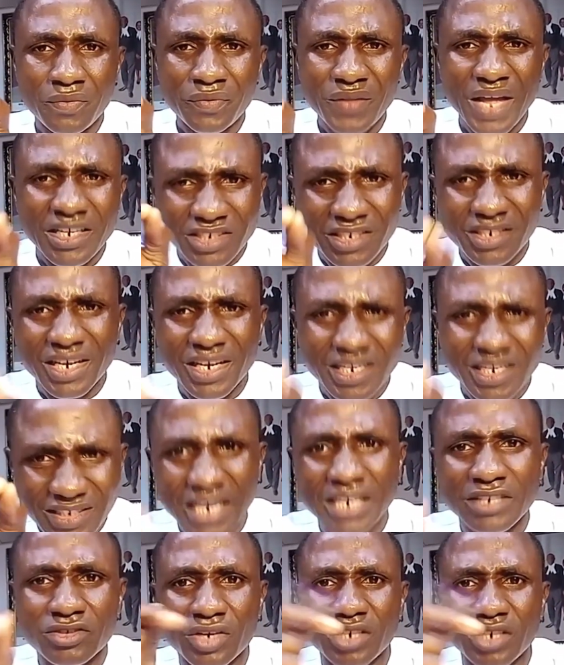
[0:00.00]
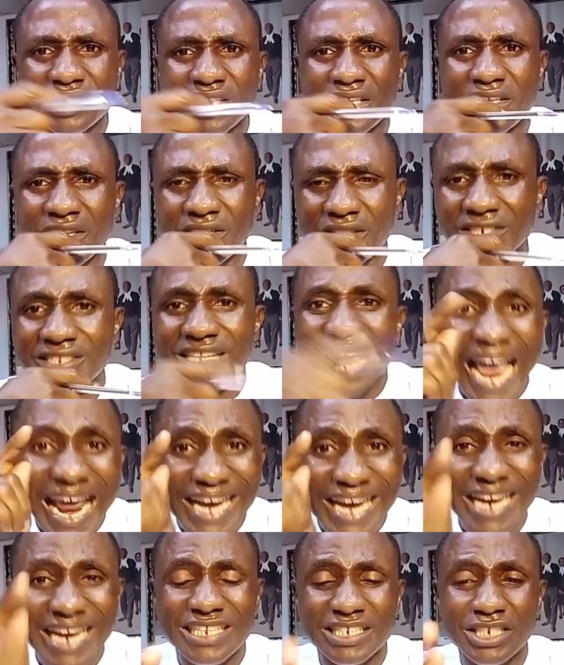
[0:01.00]
Nigerians are interested in this.
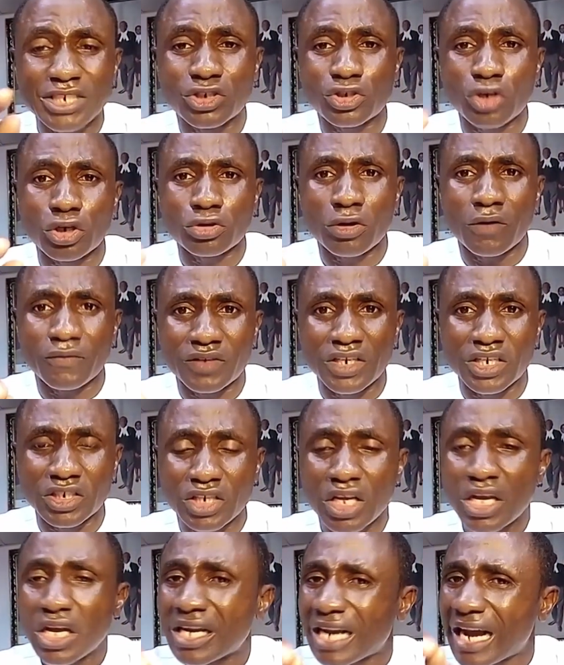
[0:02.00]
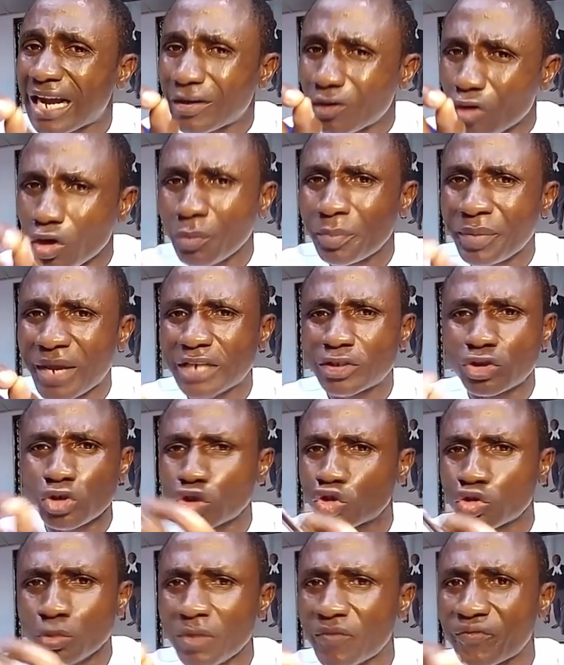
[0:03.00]
Anything short of this cannot be
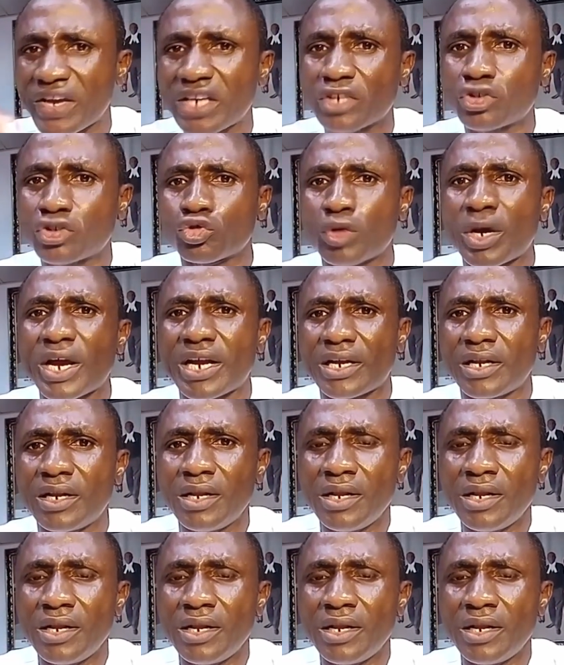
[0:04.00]
adjudged to be fair trial.